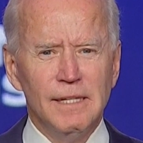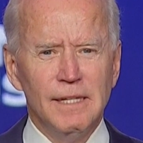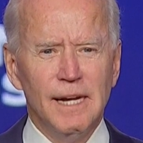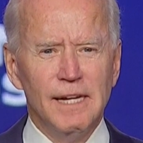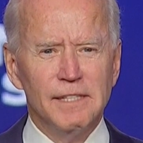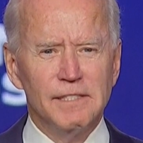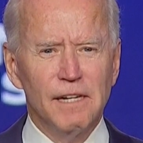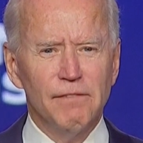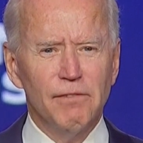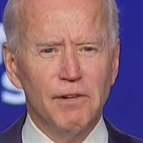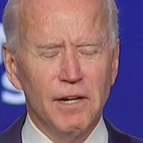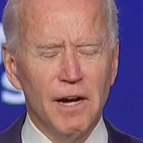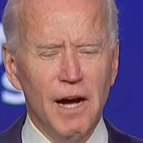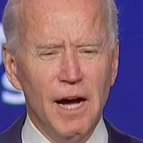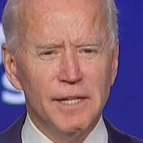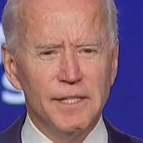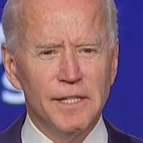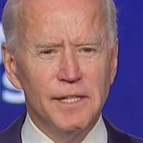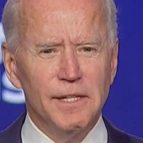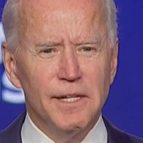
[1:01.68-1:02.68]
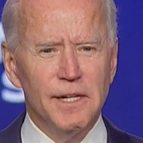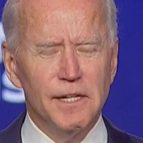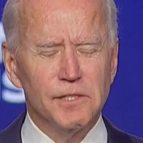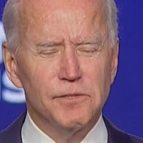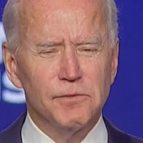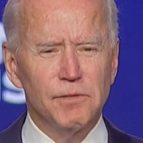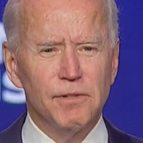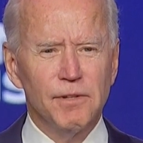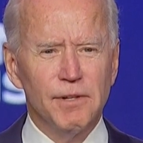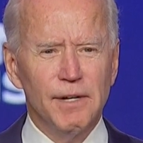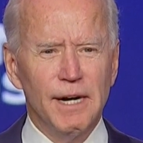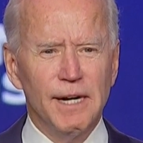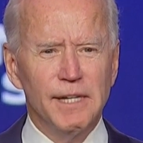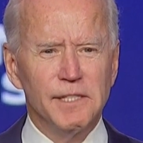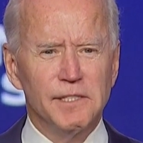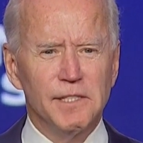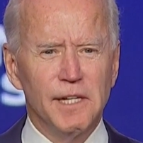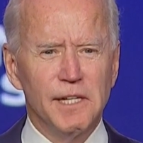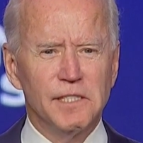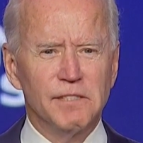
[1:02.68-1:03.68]
has ever gotten in the history of the United
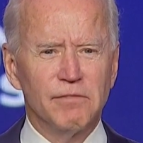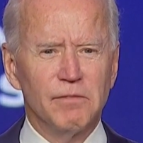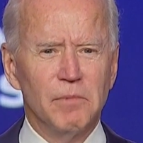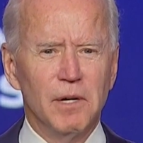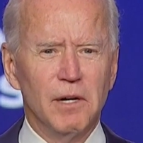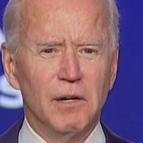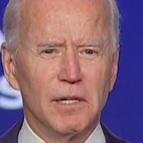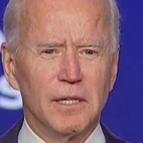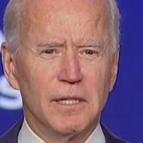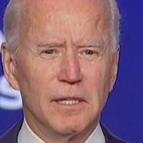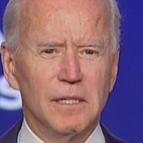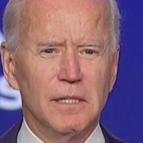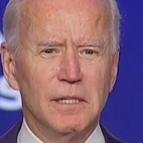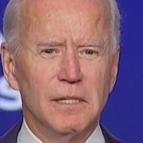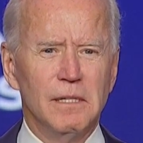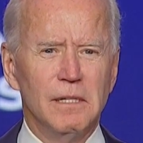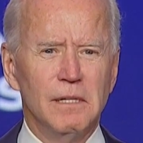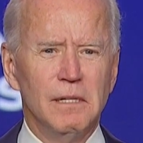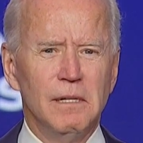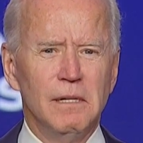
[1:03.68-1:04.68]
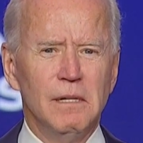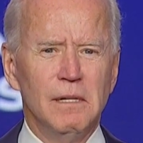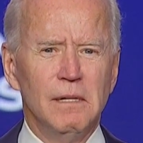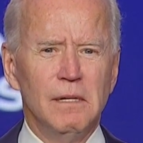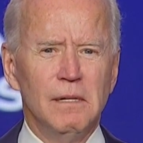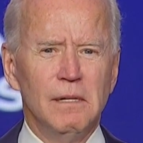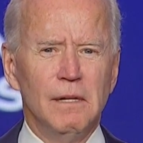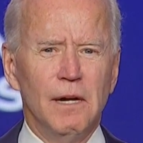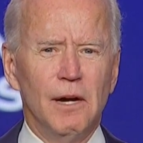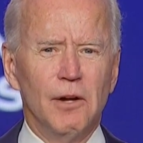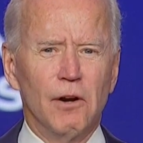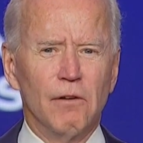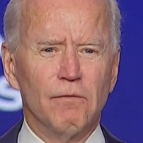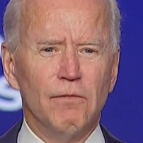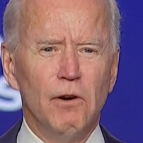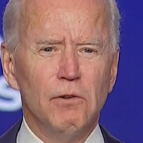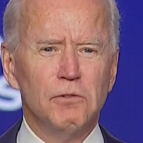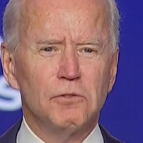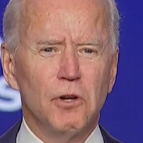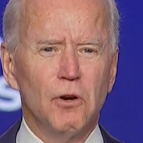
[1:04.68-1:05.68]
States of America. And our
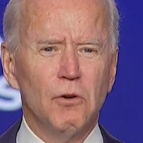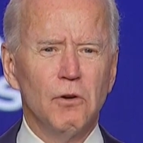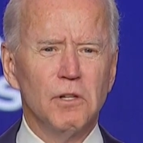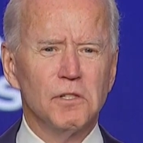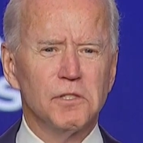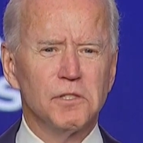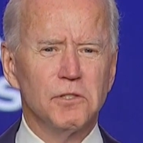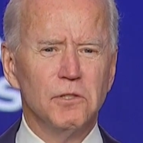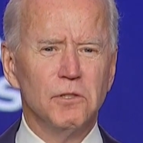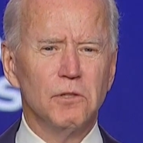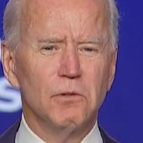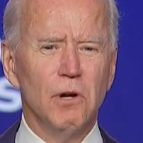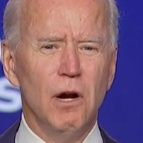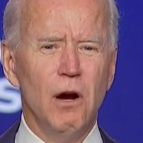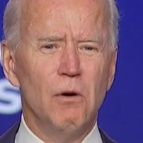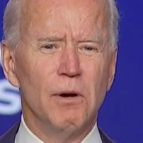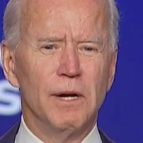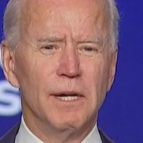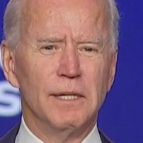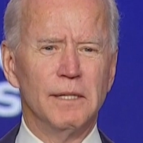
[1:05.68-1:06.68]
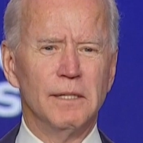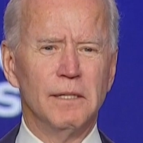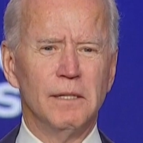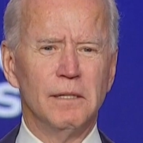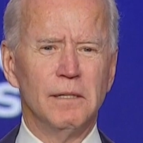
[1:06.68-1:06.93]
vote total is still growing.